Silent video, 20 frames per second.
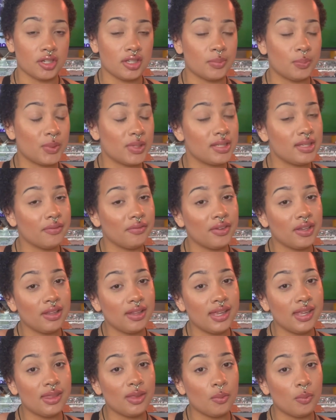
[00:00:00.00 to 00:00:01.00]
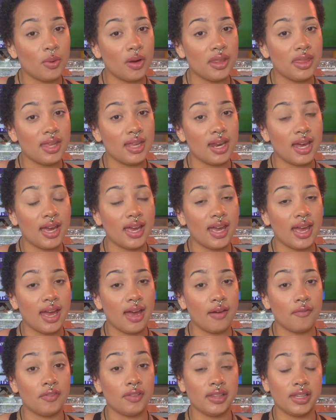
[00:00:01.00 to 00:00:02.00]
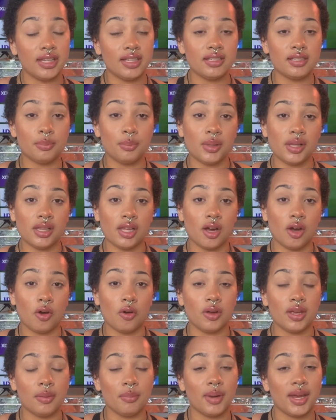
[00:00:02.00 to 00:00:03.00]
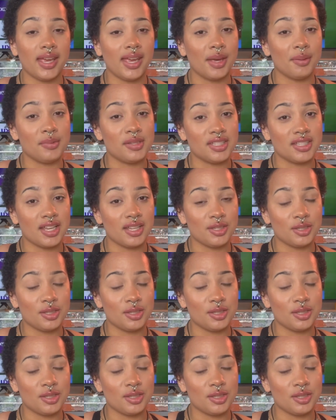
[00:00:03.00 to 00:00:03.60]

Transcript: specifically the one that I have linked below in my Amazon